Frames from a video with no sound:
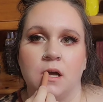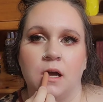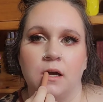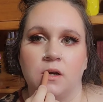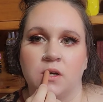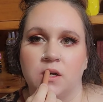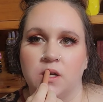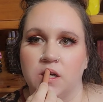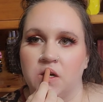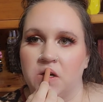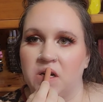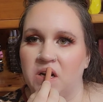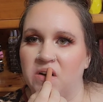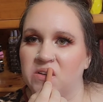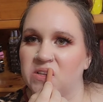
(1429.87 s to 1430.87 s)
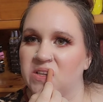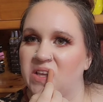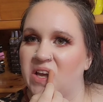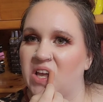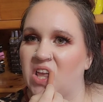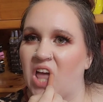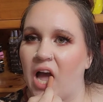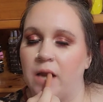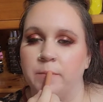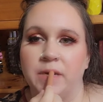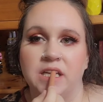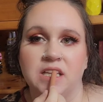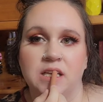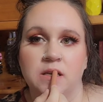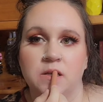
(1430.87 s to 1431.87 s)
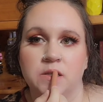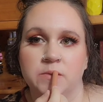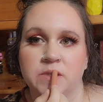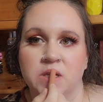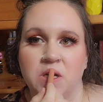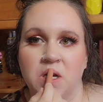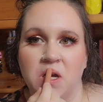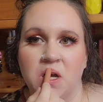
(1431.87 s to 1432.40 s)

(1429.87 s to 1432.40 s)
I'd have to like line my lips.